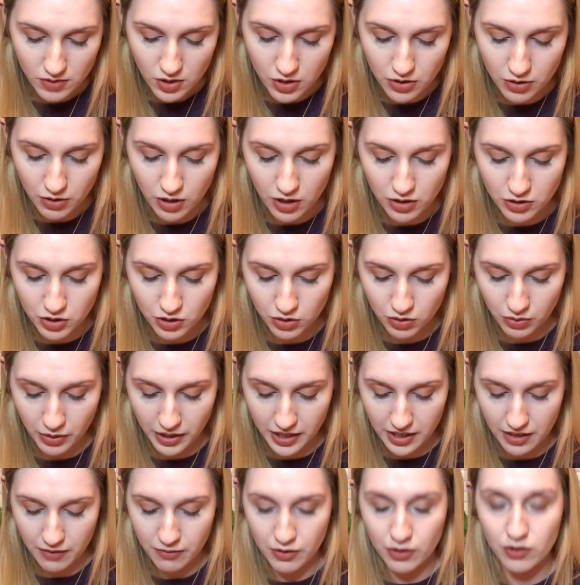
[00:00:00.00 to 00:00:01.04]
They're also
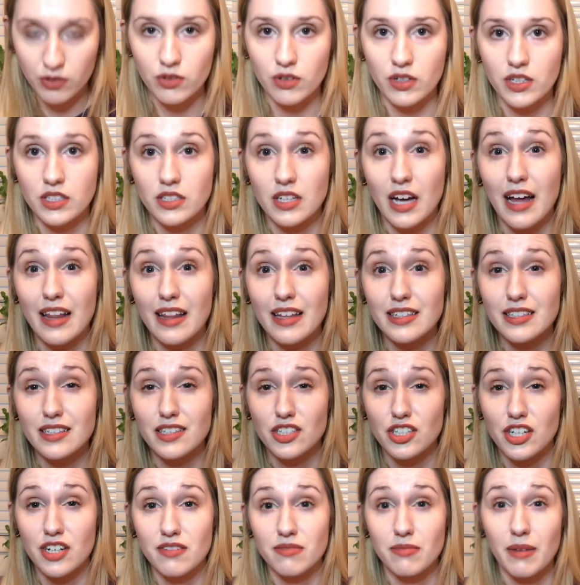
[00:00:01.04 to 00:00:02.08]
great if you're going to, I like to
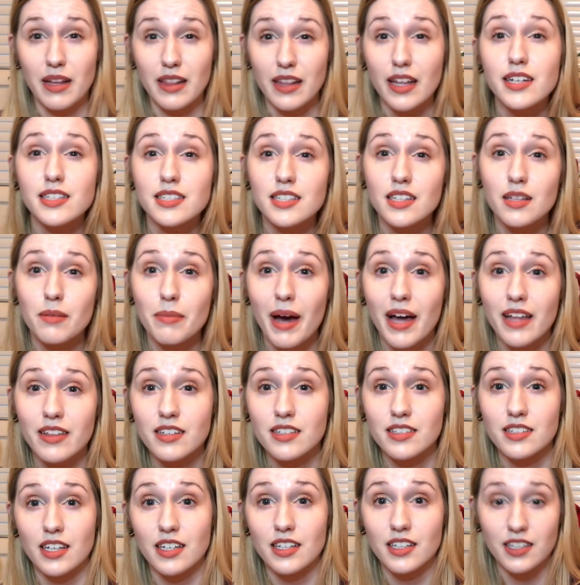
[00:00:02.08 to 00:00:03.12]
shave my legs in the bath
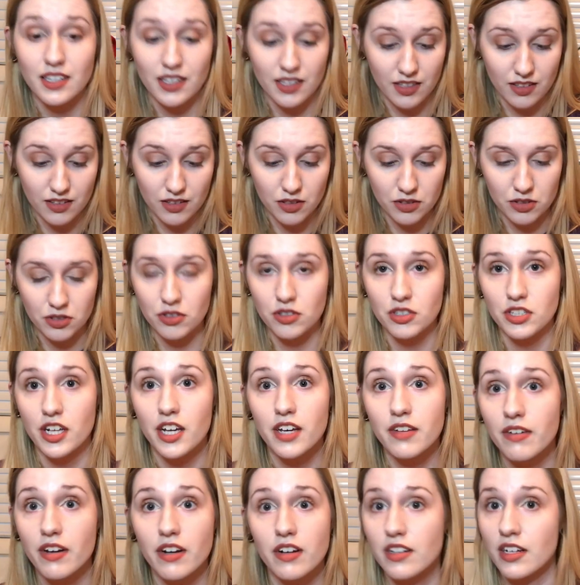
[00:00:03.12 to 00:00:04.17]
because I can get a closer
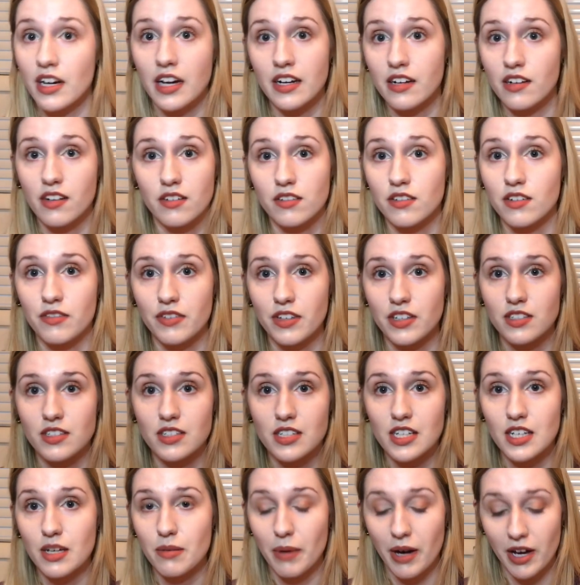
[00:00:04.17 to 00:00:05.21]
shave. I don't, I don't know if that's
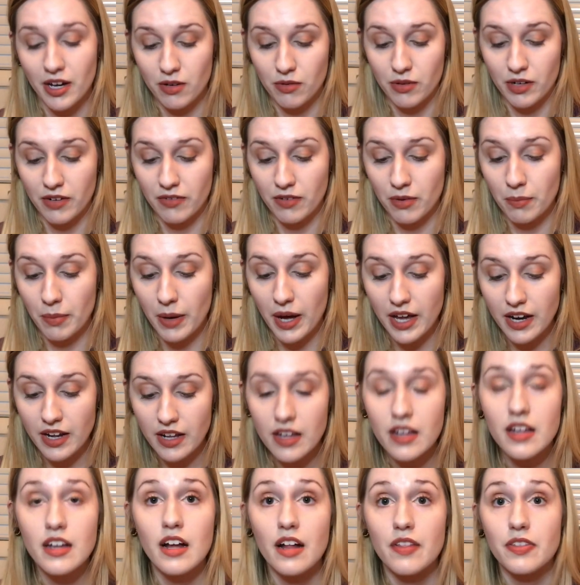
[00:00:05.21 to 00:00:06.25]
TMI or whatever, but
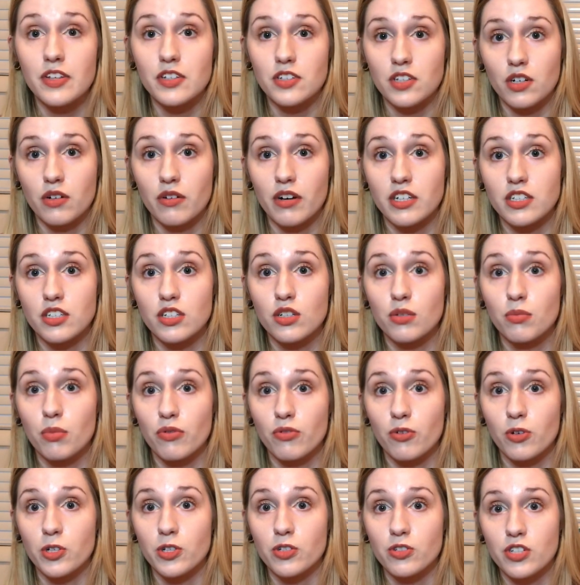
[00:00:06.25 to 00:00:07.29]
these are great to do
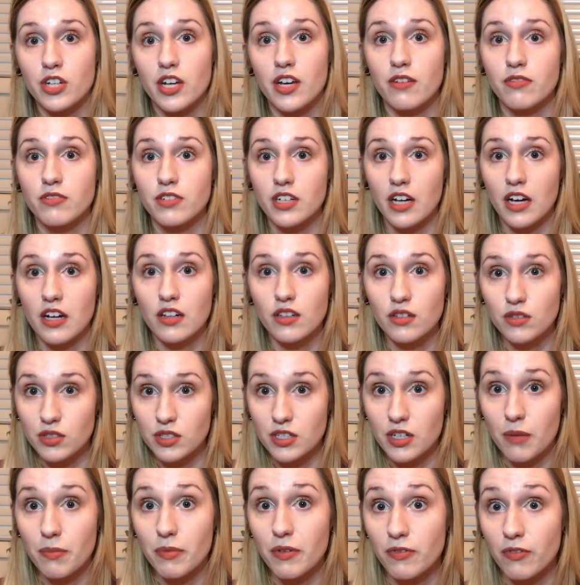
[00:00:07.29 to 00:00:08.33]
before you shave to kind of
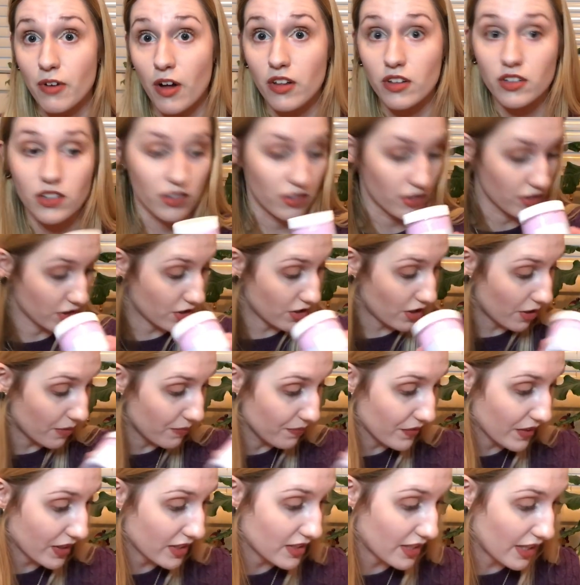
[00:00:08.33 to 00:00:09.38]
loosen up the follicles. So
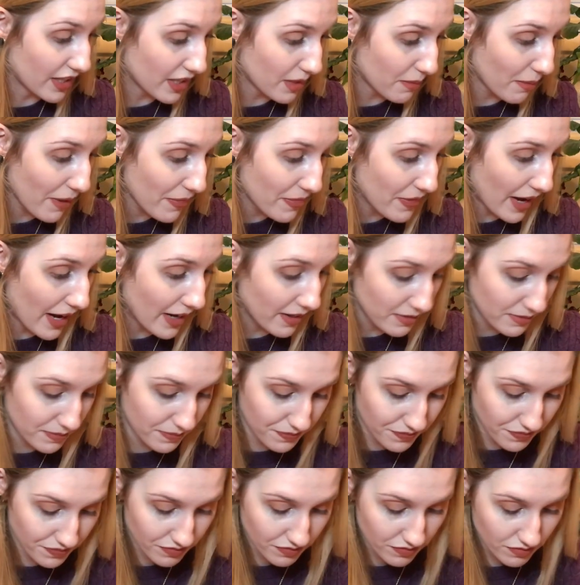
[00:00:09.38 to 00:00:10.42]
excited about that.
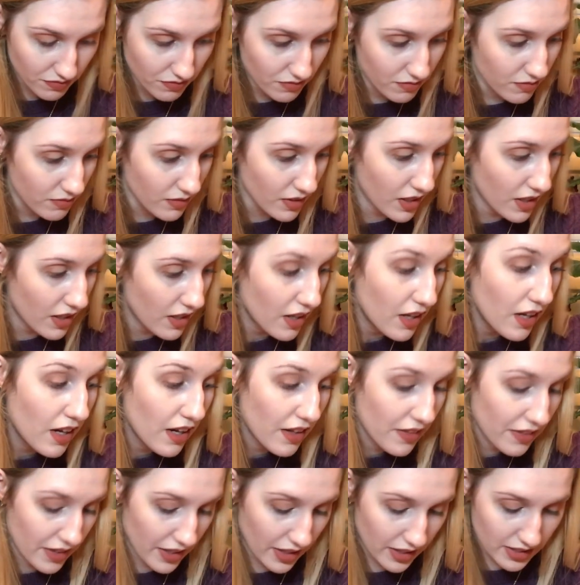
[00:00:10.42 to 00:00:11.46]

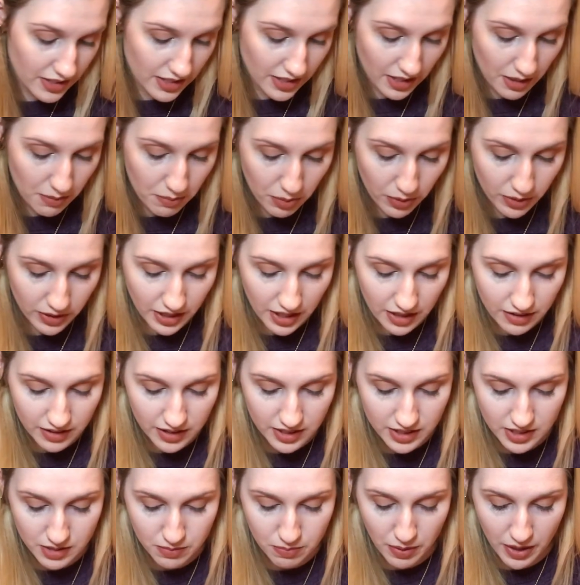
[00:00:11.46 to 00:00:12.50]
The next thing I'm pulling
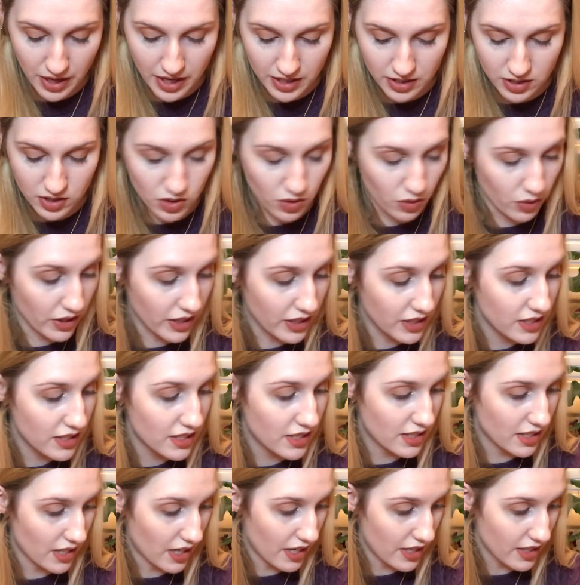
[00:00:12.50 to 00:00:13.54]
out is by Soaring
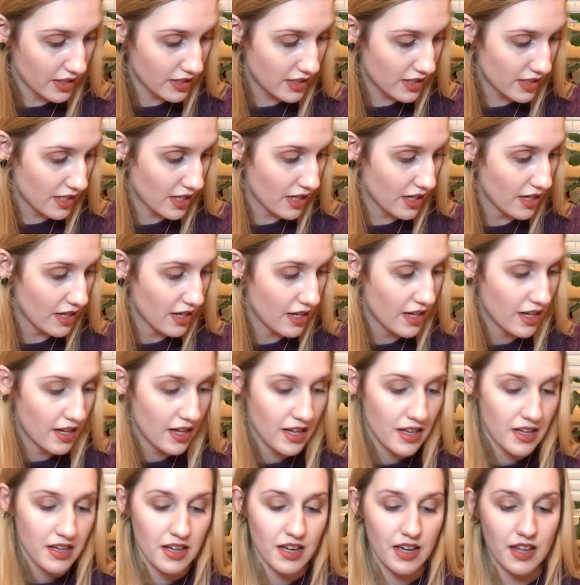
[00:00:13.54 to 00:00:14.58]
Suds,
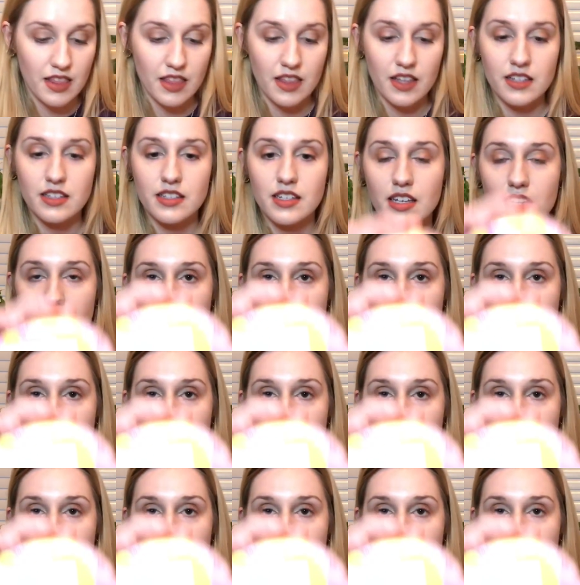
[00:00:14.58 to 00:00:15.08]
and this